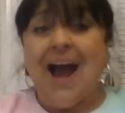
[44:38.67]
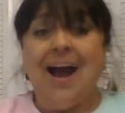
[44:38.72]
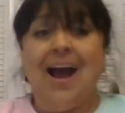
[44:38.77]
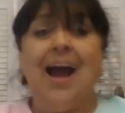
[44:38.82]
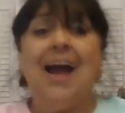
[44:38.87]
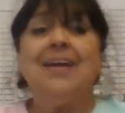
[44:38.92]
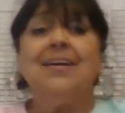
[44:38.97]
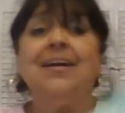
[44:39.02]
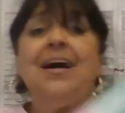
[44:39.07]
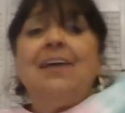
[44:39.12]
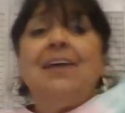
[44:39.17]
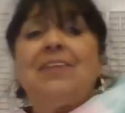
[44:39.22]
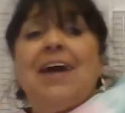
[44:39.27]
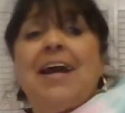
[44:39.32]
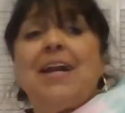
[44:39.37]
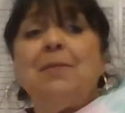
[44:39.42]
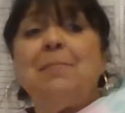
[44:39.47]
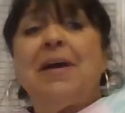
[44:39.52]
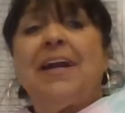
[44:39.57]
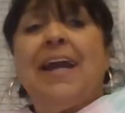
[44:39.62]
Hey, I've
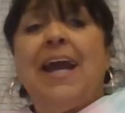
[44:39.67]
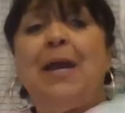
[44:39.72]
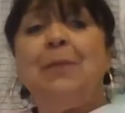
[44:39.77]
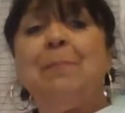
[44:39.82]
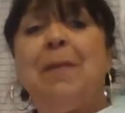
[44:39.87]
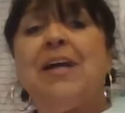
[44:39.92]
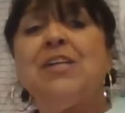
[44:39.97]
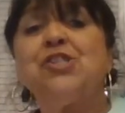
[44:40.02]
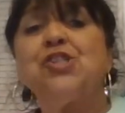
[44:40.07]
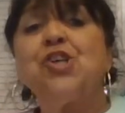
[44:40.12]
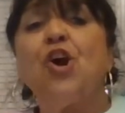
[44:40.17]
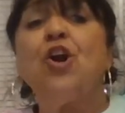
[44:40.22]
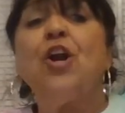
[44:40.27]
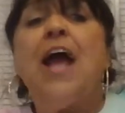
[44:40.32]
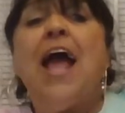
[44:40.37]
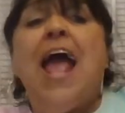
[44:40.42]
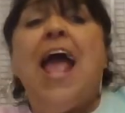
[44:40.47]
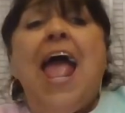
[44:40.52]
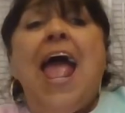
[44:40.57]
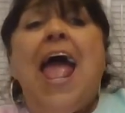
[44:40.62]
got on my Kate May shirt.
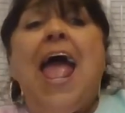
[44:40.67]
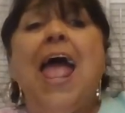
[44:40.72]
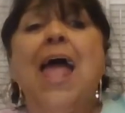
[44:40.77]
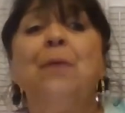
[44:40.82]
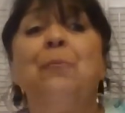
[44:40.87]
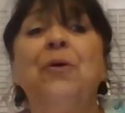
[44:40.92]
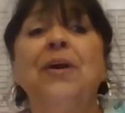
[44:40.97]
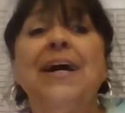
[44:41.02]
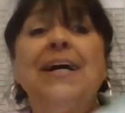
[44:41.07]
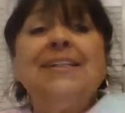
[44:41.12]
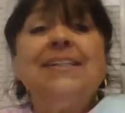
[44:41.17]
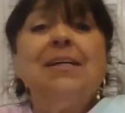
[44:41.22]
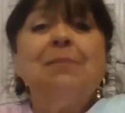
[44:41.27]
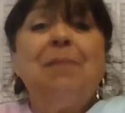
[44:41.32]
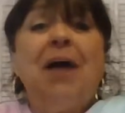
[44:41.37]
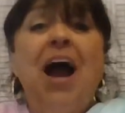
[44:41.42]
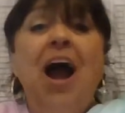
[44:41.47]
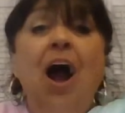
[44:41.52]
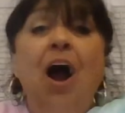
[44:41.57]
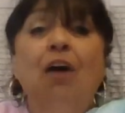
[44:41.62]
And when I did
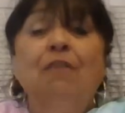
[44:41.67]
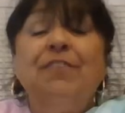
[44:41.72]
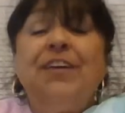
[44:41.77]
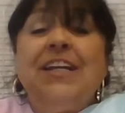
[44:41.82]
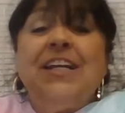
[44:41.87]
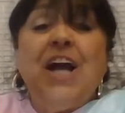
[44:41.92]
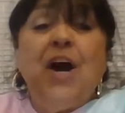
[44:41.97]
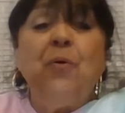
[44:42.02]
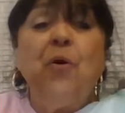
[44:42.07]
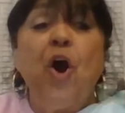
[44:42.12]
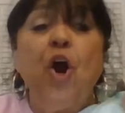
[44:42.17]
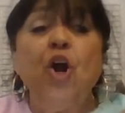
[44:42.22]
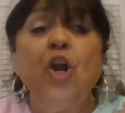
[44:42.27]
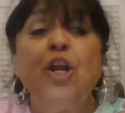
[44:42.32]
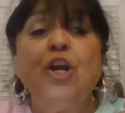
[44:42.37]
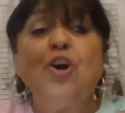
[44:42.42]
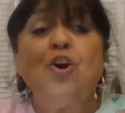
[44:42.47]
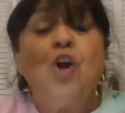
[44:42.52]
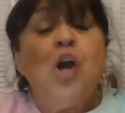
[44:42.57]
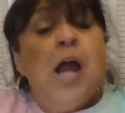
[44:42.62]
my haul video
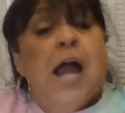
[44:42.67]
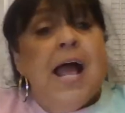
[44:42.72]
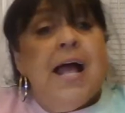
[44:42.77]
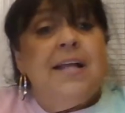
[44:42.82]
earlier,